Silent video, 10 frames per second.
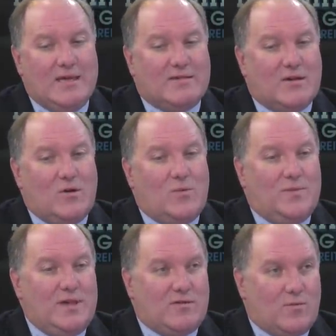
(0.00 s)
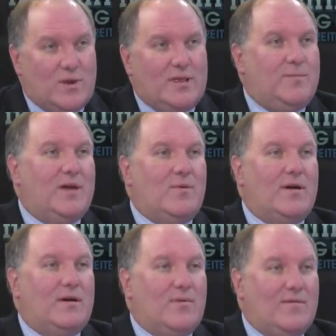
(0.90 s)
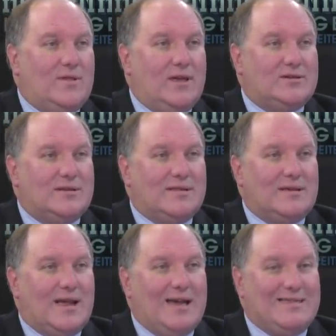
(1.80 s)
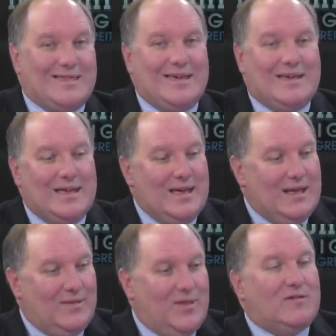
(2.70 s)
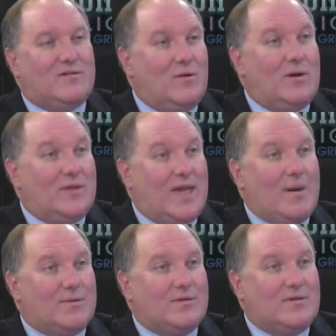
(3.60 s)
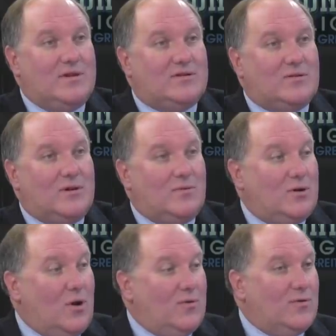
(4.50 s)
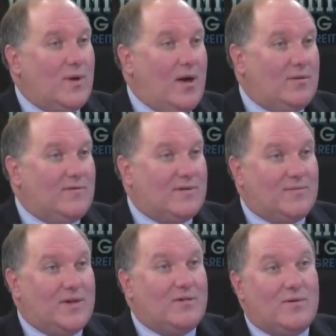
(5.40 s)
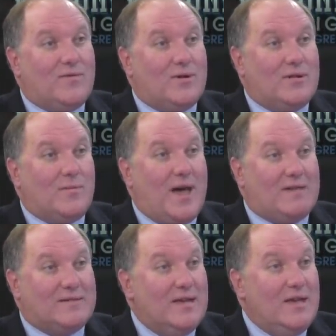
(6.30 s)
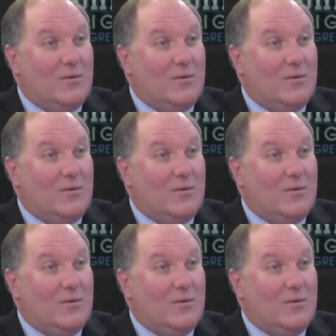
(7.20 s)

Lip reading: So these are really big revelations, and I think this story, the Capitol siege story, will go the route of some things we've heard in the past.